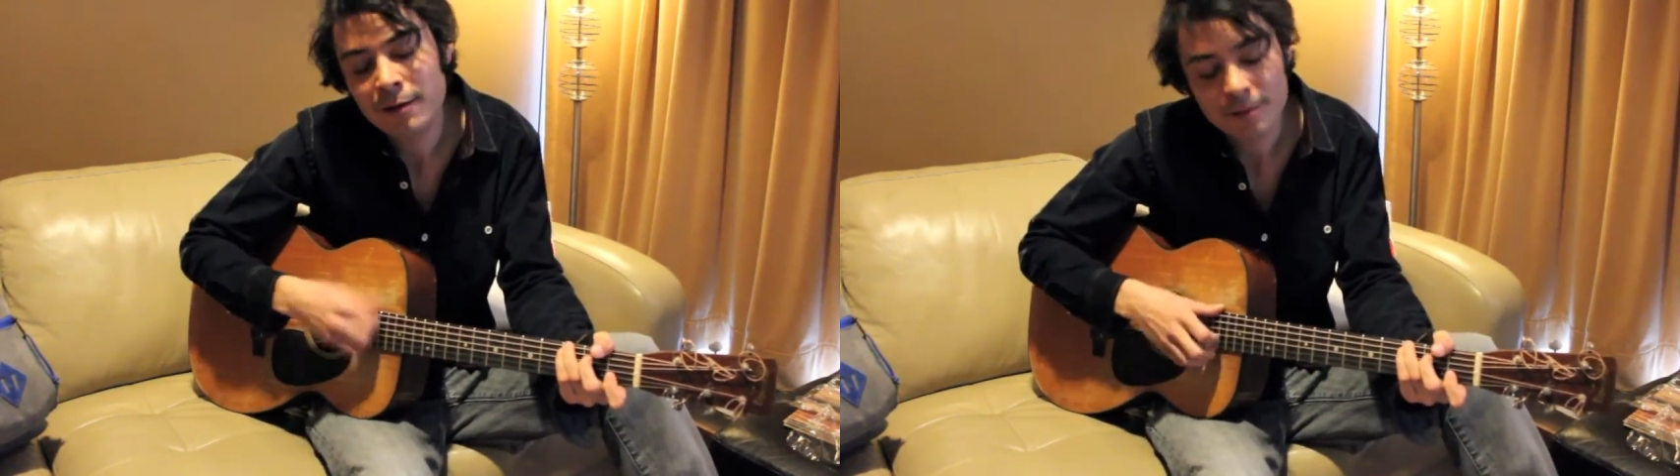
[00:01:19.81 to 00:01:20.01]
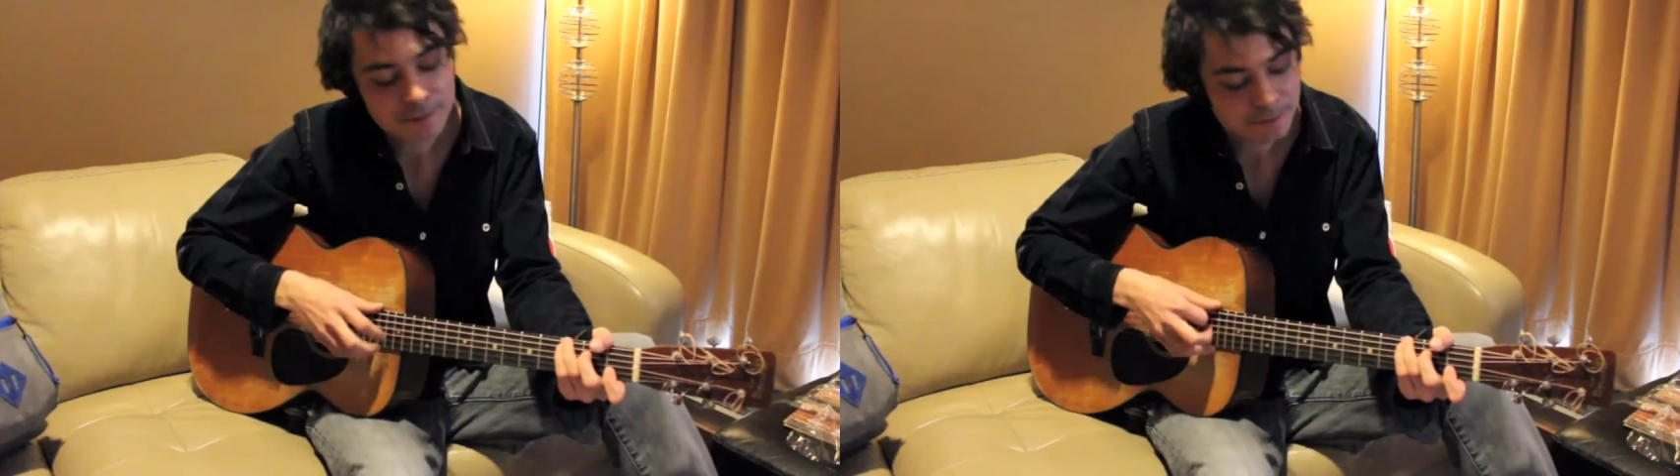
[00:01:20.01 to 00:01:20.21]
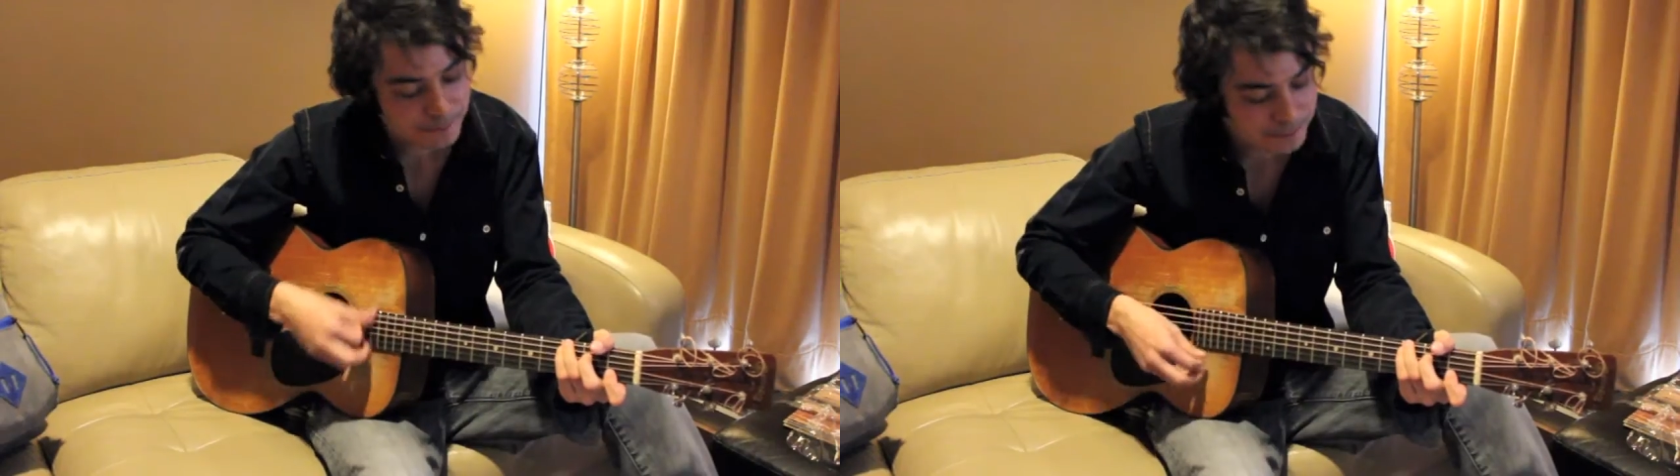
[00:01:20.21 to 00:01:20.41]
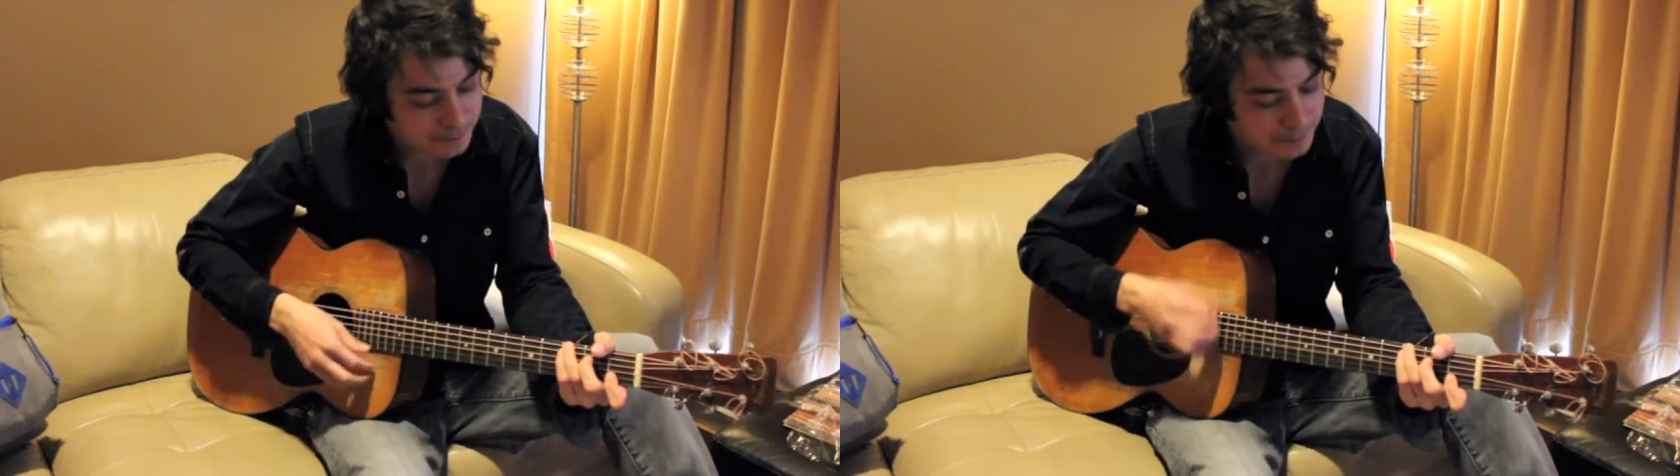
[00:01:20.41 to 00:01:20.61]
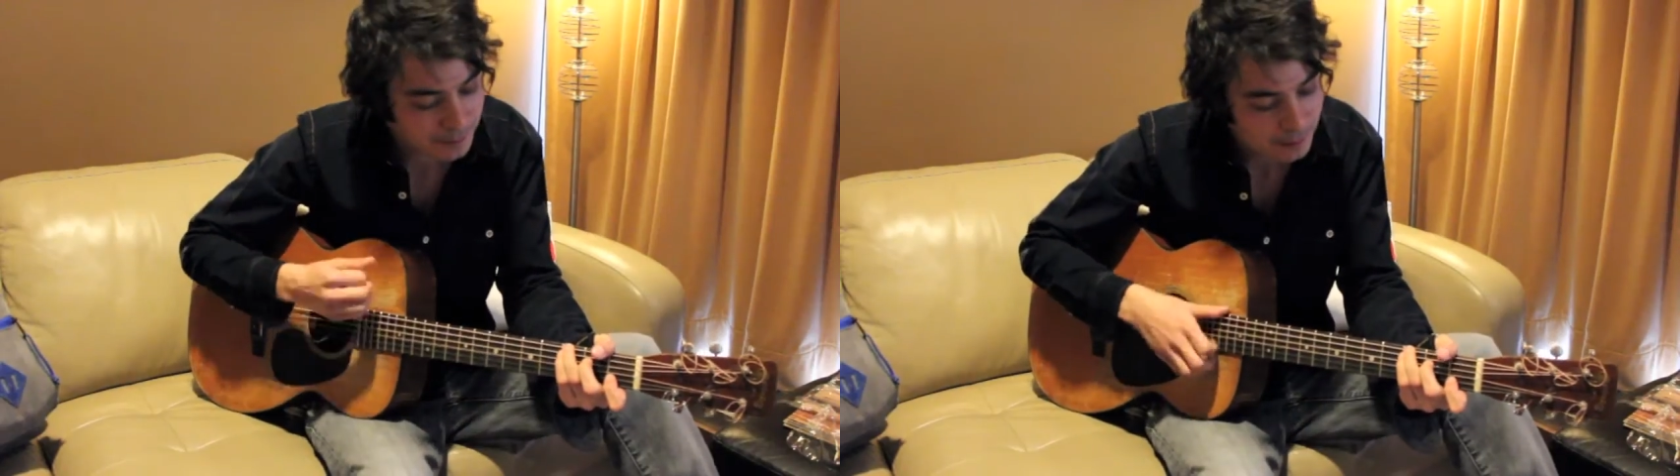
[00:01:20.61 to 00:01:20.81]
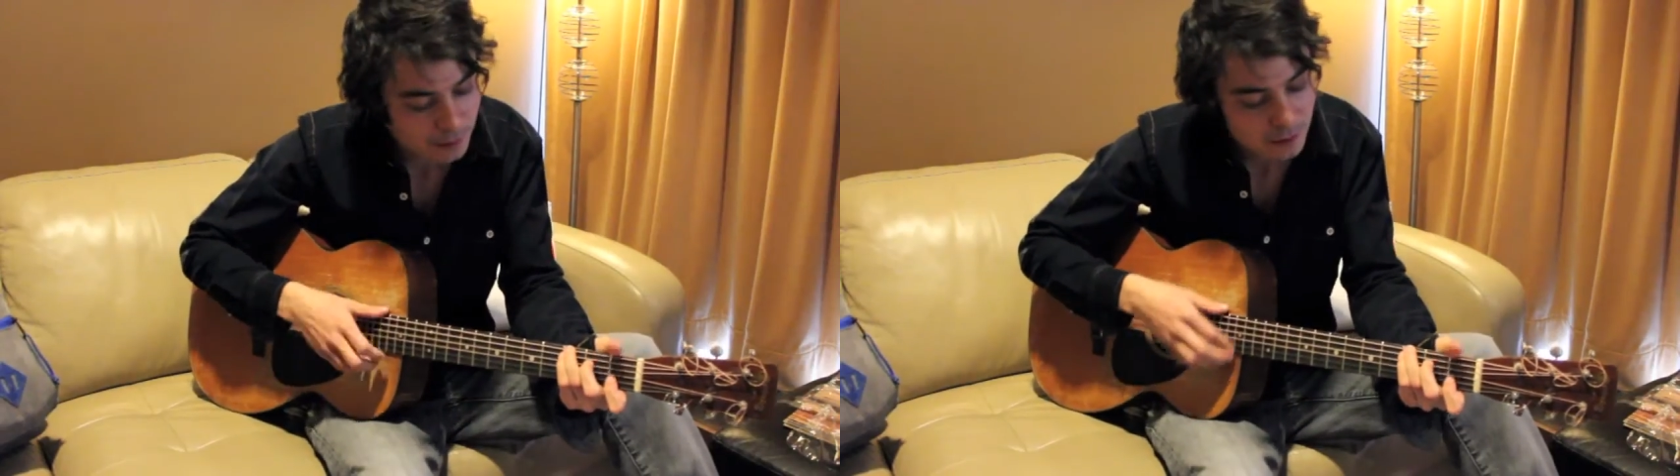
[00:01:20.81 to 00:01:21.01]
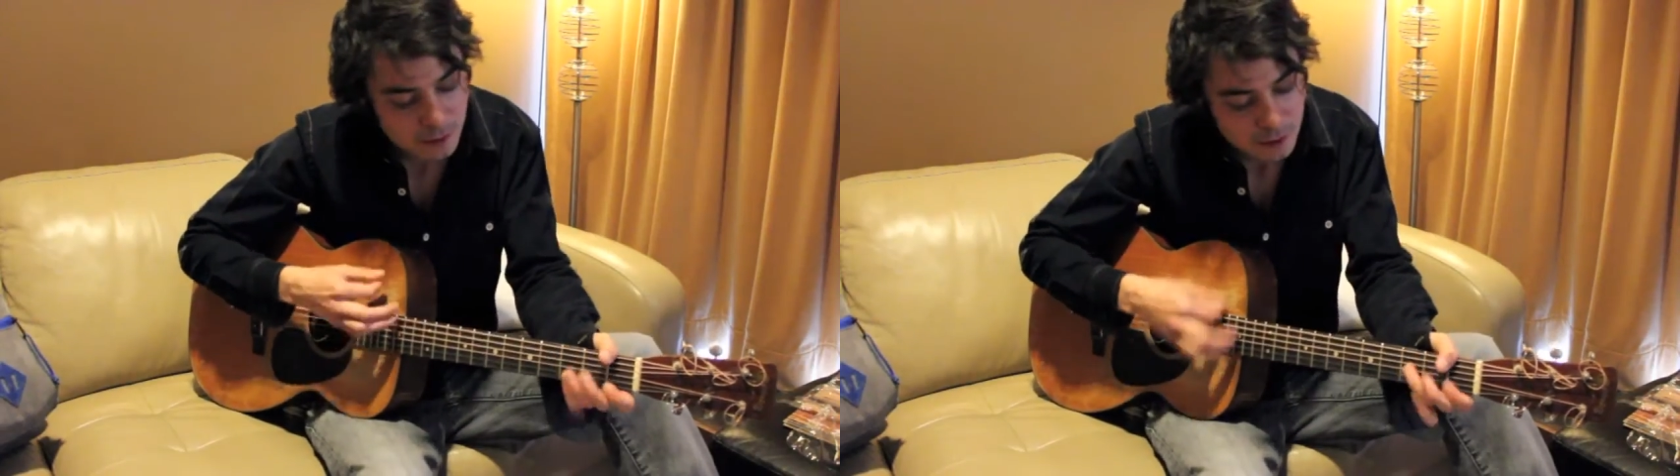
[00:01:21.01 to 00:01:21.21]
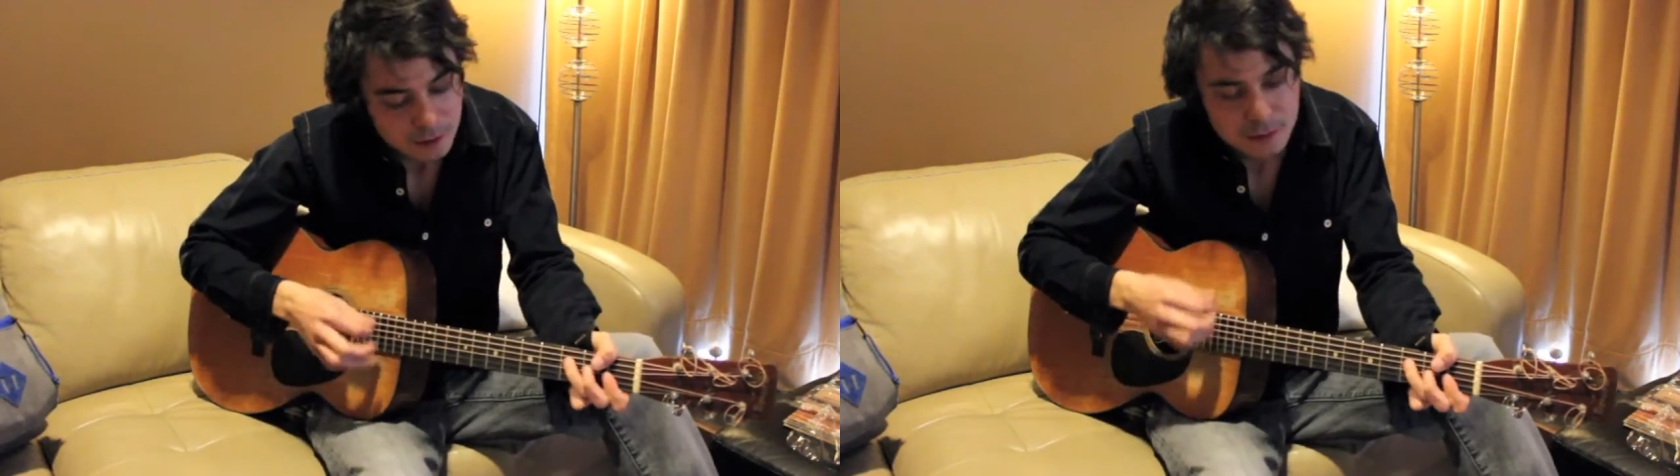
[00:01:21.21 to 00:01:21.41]

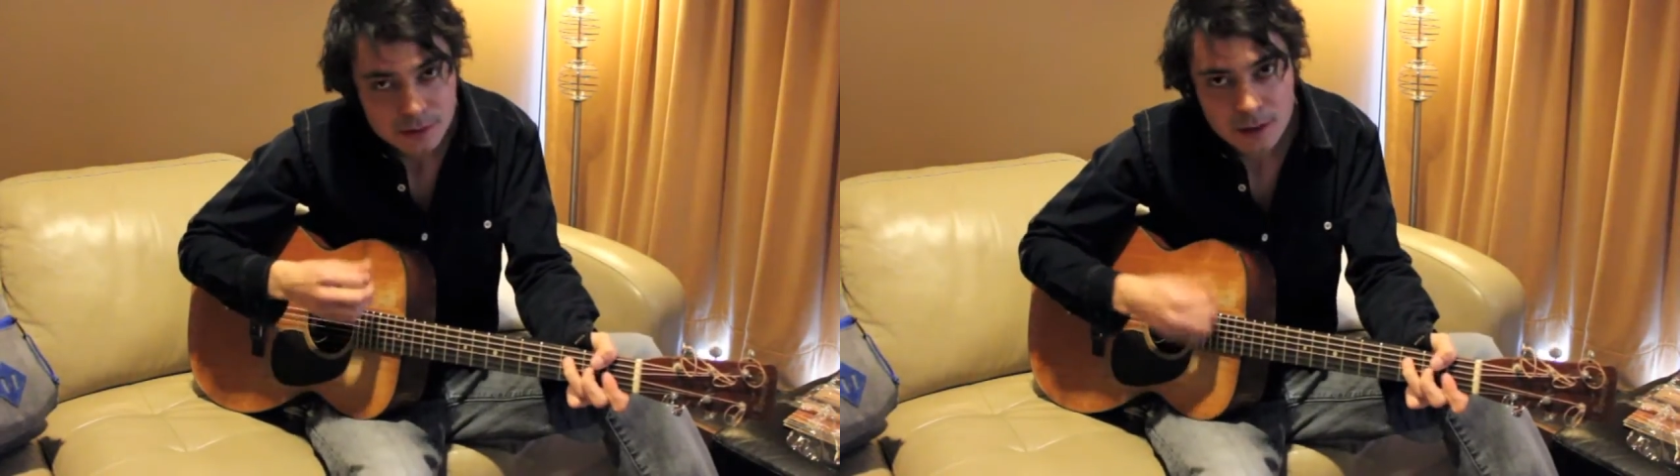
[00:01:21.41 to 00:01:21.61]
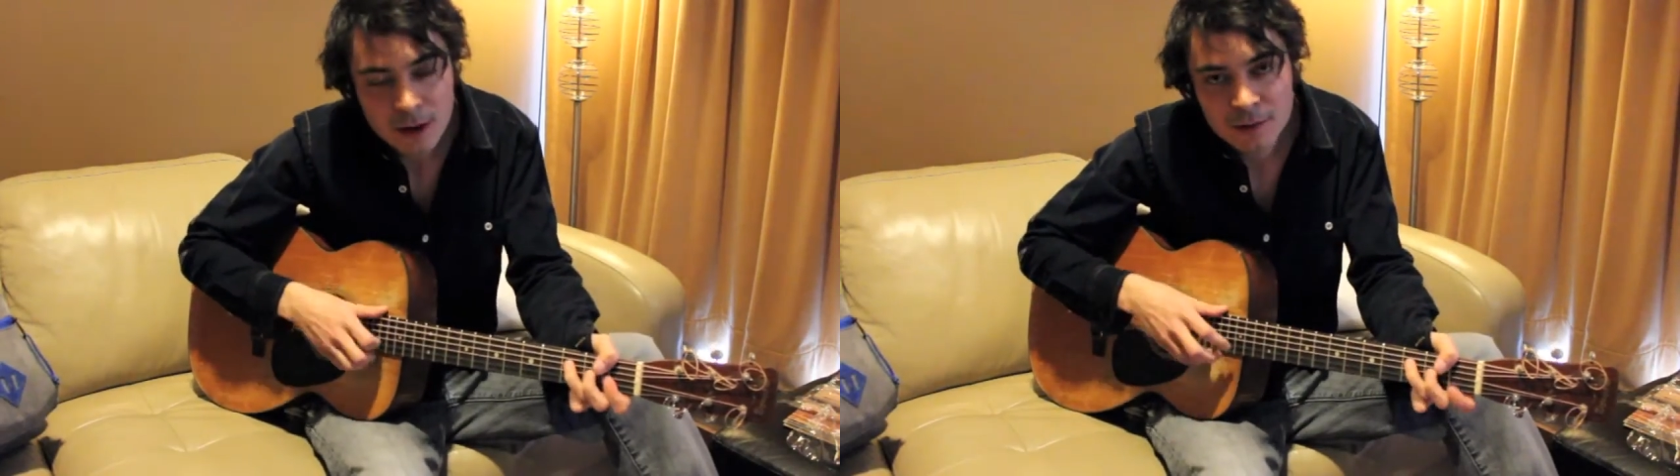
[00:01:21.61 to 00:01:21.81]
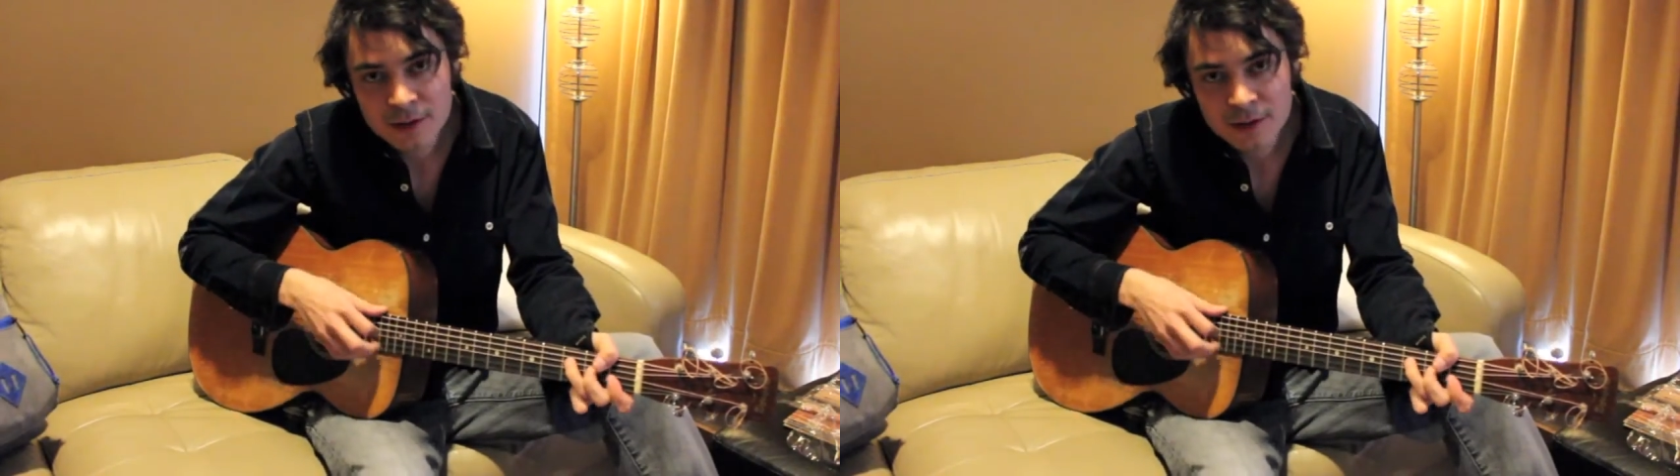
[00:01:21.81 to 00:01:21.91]
As long